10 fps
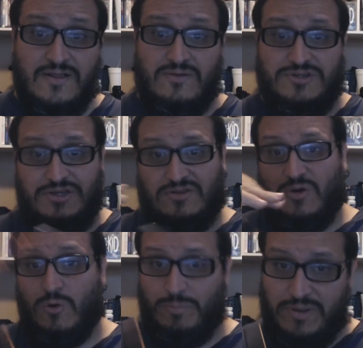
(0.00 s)
which you have to
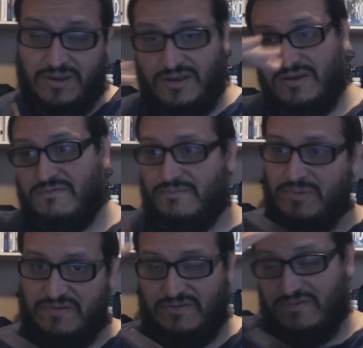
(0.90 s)
open a
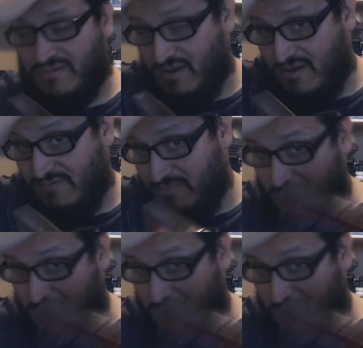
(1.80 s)
bunch of stuff.